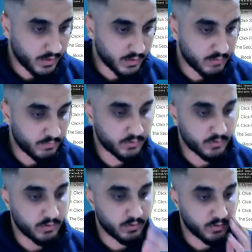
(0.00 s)
A simple
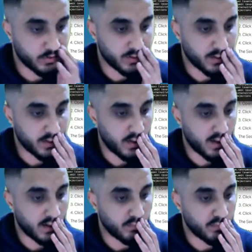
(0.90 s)
solution
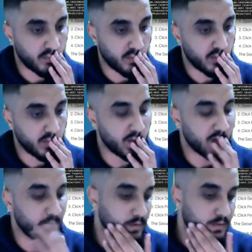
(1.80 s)

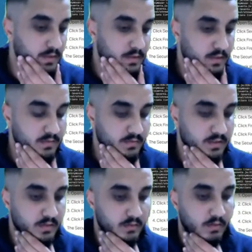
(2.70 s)
on systems
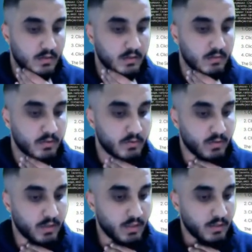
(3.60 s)
is to run
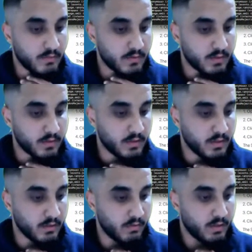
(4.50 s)
WF
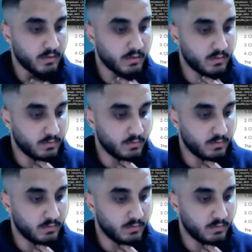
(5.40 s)
security risk,